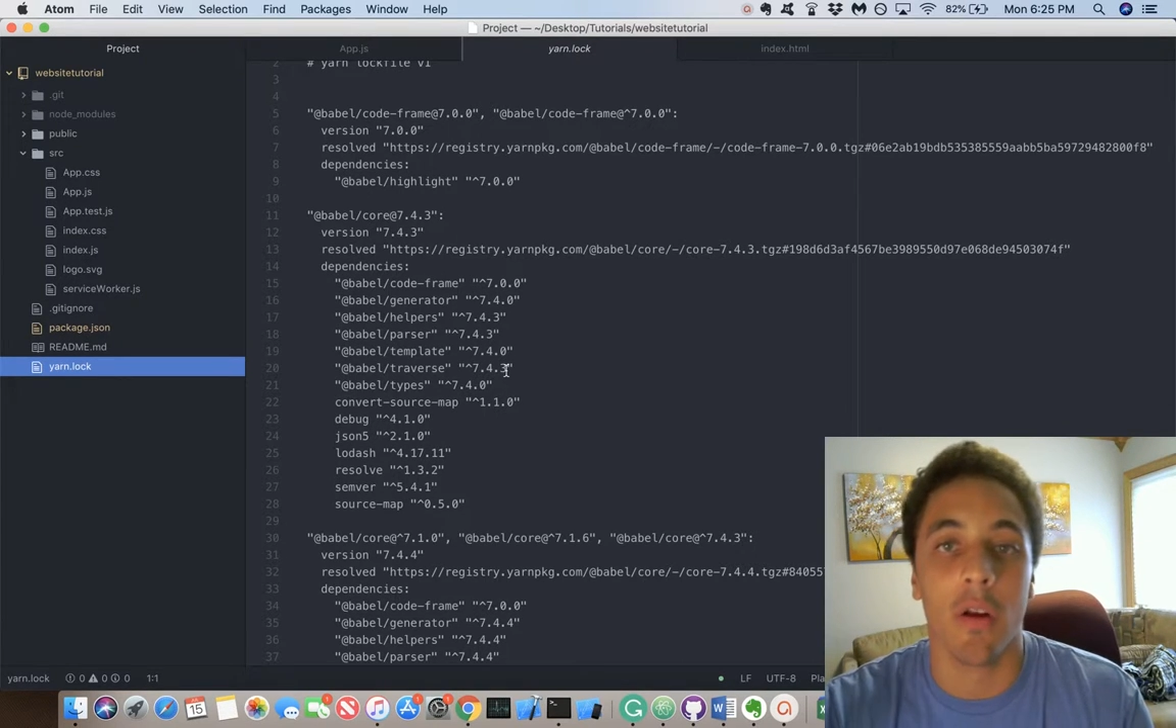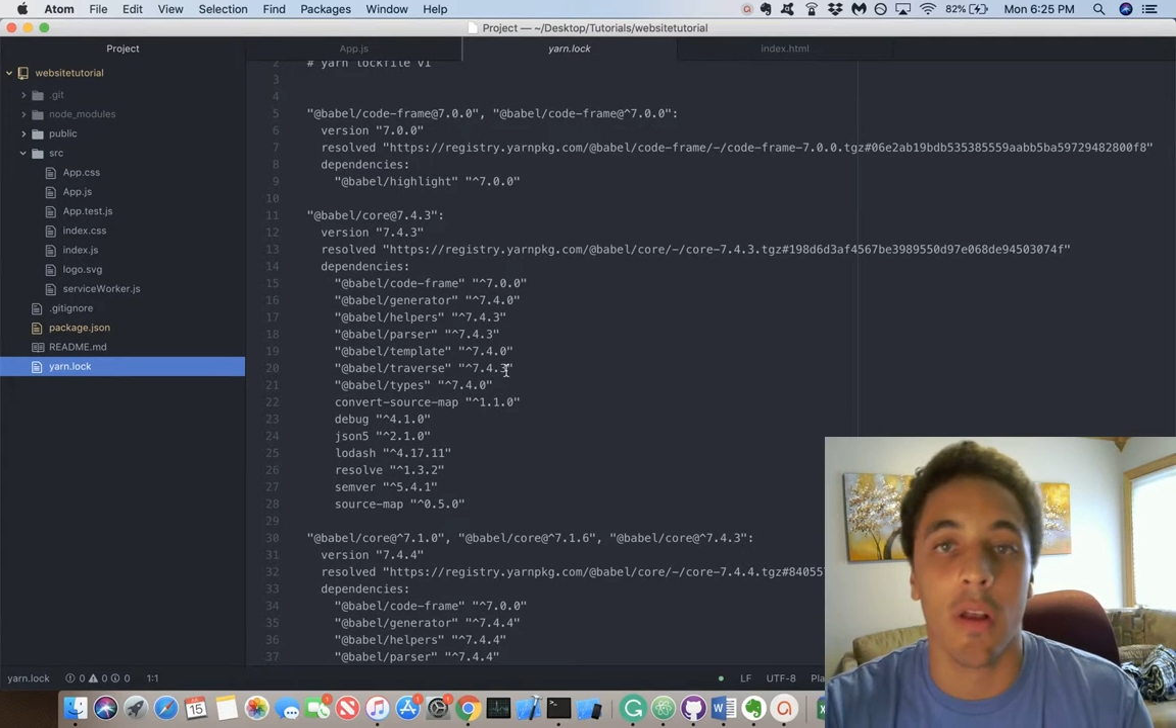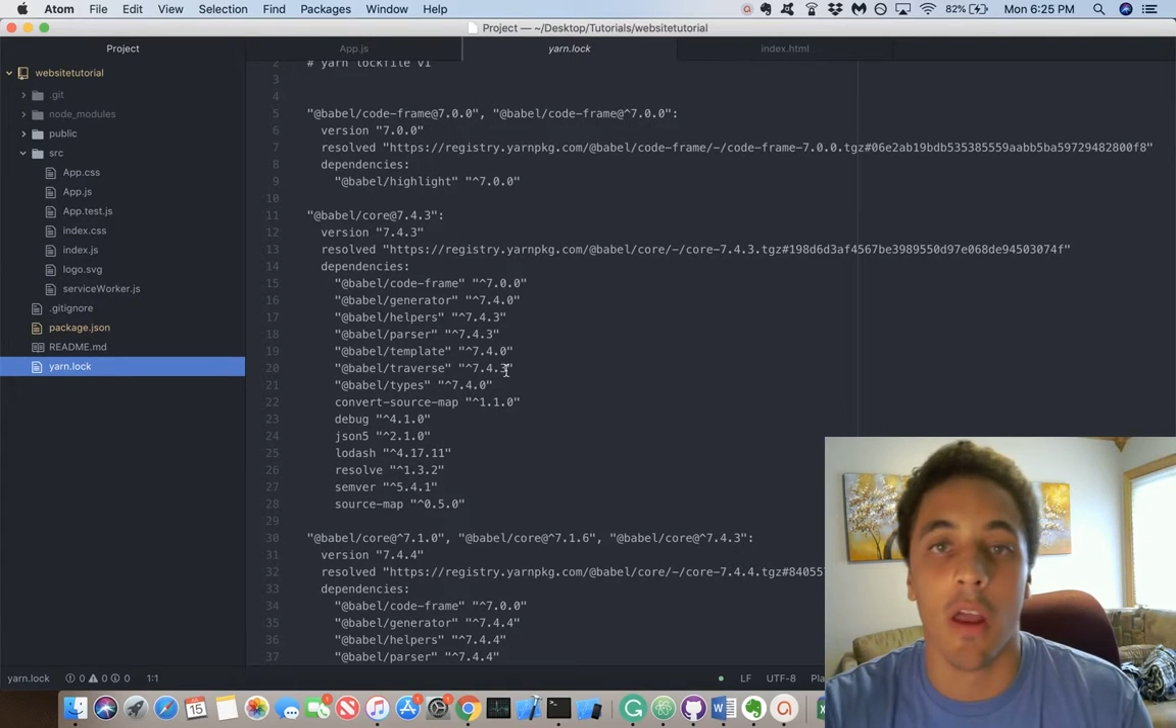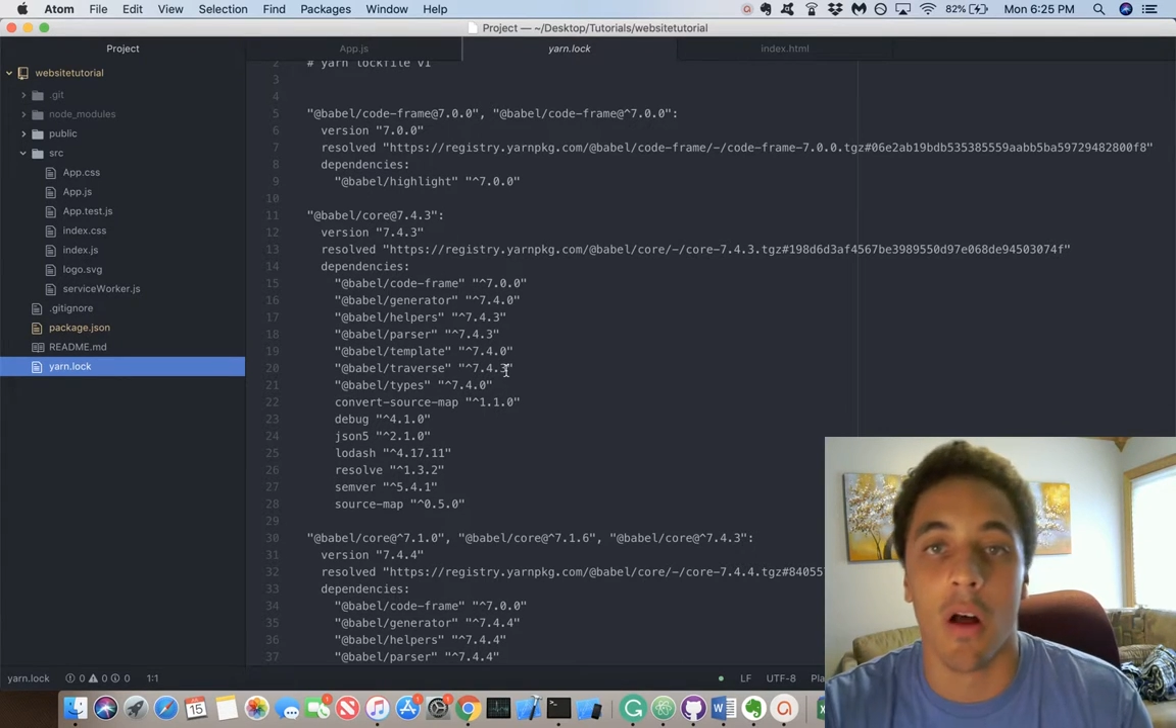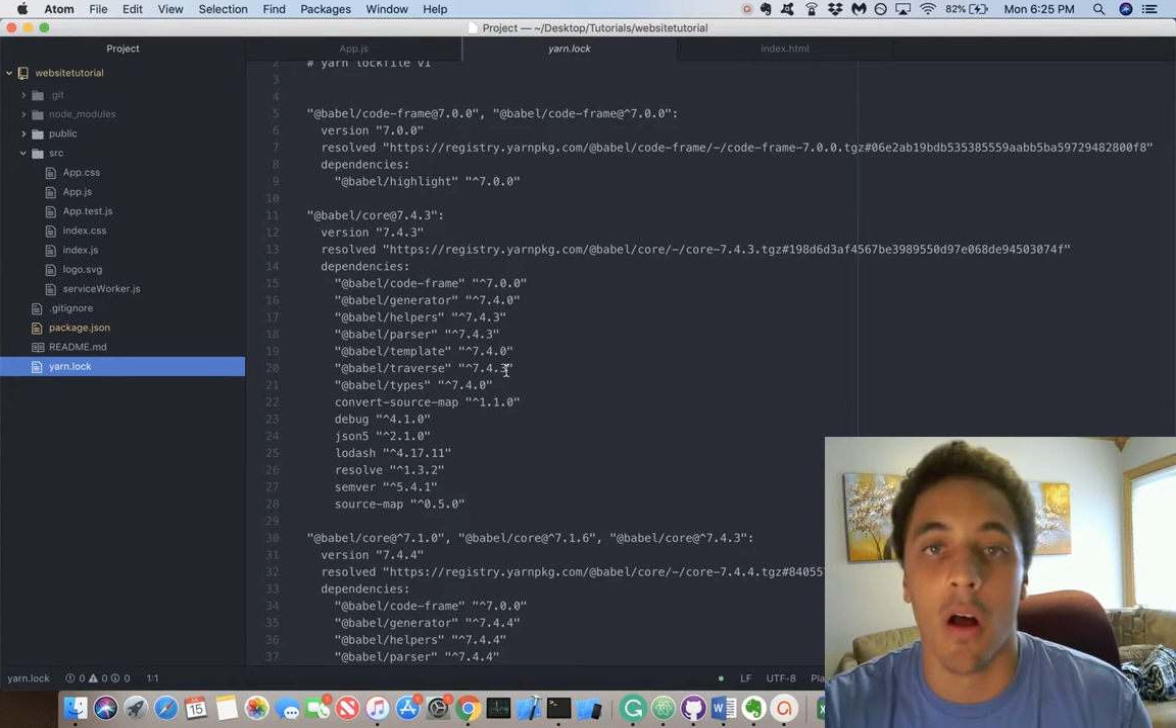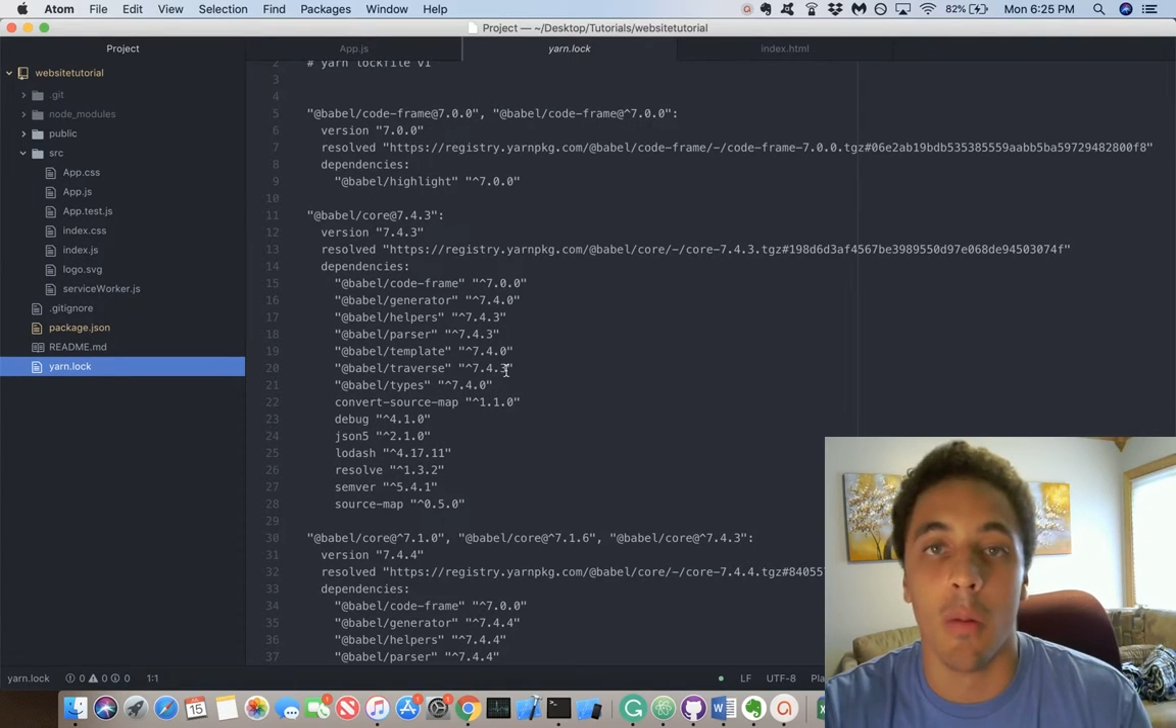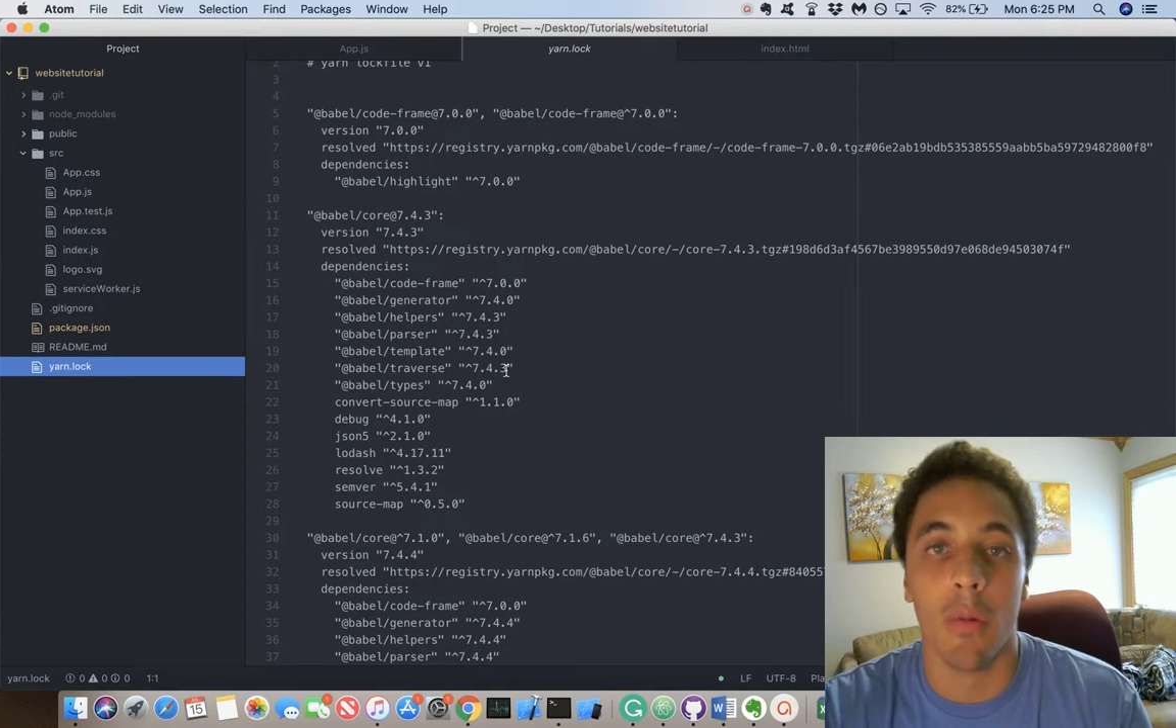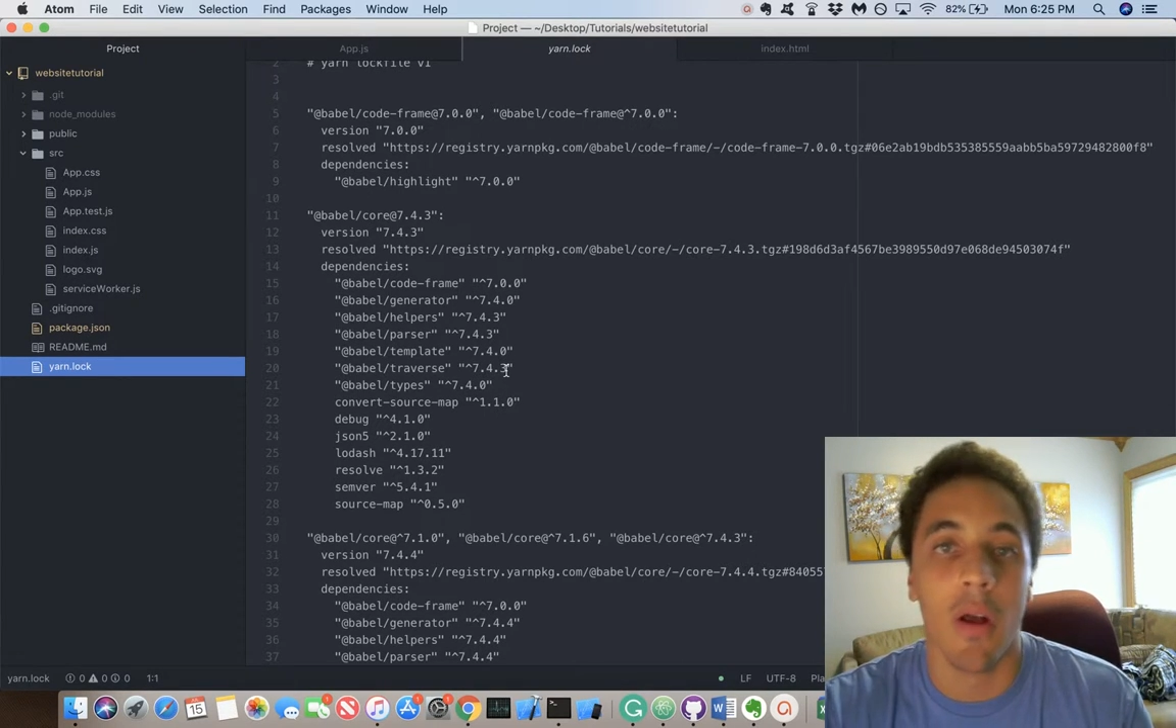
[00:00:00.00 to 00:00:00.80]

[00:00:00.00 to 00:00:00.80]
GitHub,